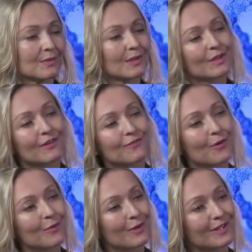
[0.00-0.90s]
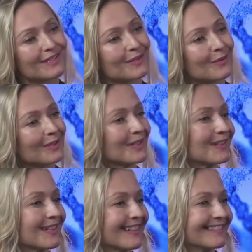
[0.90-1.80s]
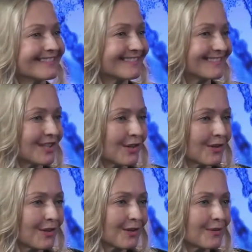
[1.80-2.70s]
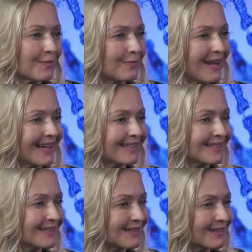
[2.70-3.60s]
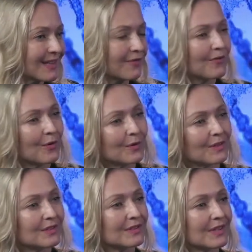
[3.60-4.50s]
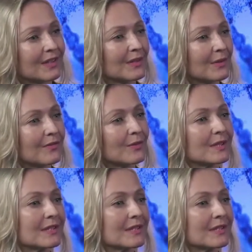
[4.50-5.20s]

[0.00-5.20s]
looking forward, so what are the current plans and focus going forward?